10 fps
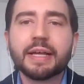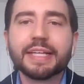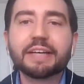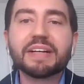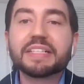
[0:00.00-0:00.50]

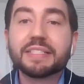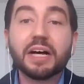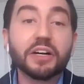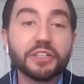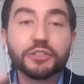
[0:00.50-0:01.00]
given it's
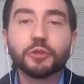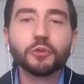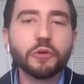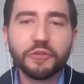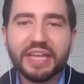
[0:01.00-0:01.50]
hard to
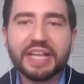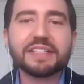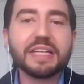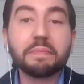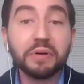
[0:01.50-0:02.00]
do things
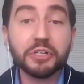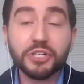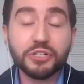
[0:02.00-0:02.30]
in person